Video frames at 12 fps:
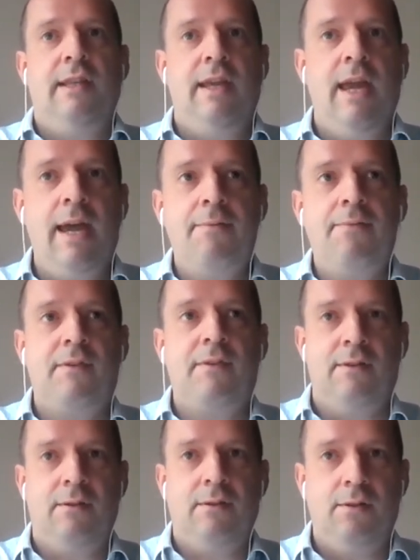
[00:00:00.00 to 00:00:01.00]
They have
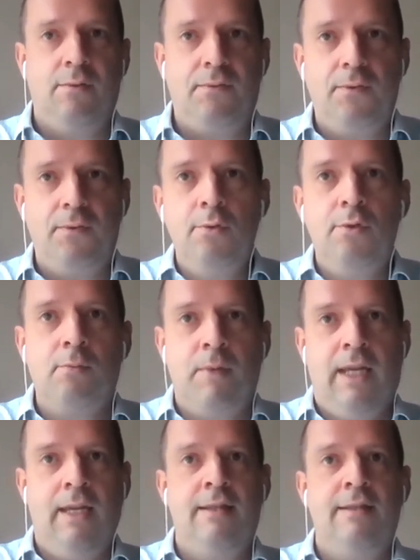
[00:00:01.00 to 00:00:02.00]
the few
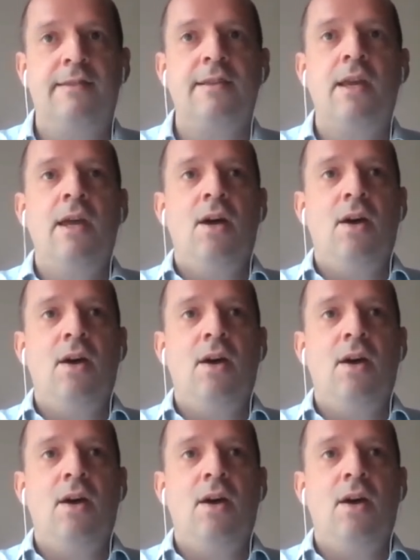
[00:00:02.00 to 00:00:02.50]
domains